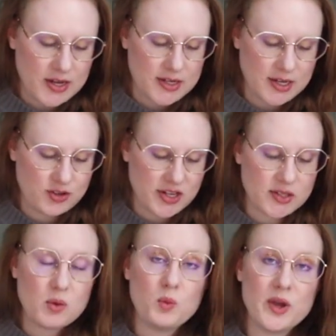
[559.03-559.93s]
such
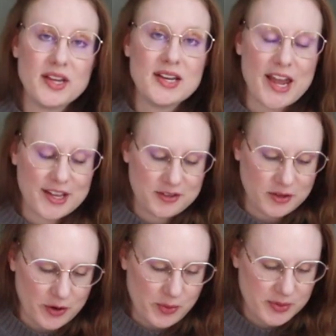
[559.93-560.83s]
as winged
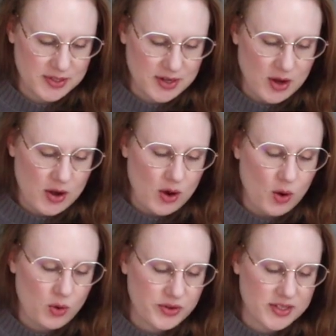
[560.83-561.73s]
antelopes,
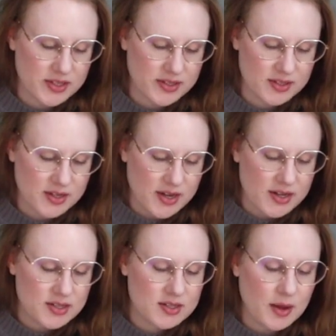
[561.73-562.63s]
horses,
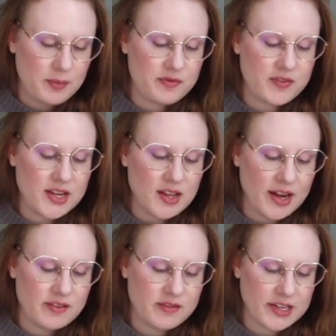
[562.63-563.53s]
some
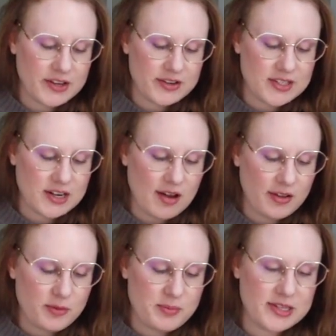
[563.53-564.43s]
feline figures, and
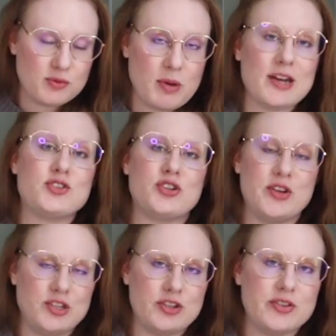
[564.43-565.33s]
other mismatched
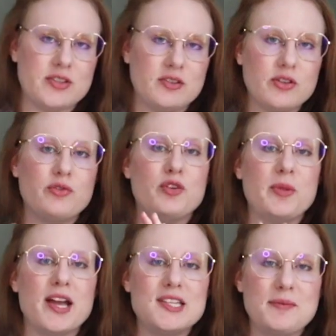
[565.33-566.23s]
creatures. So from
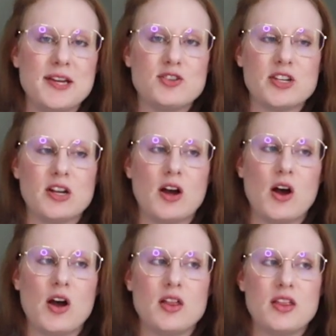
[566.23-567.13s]
that depiction,
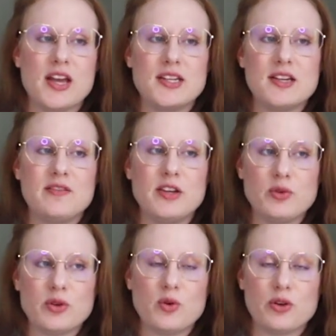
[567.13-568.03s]
the idea of a
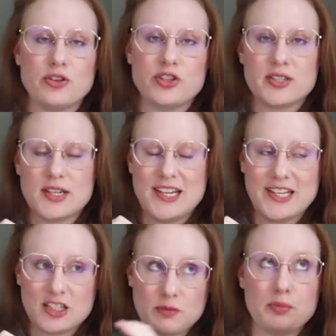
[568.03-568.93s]
unicorn just
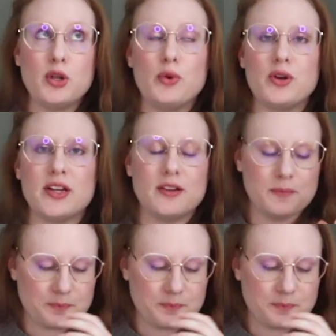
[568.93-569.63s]
exploded.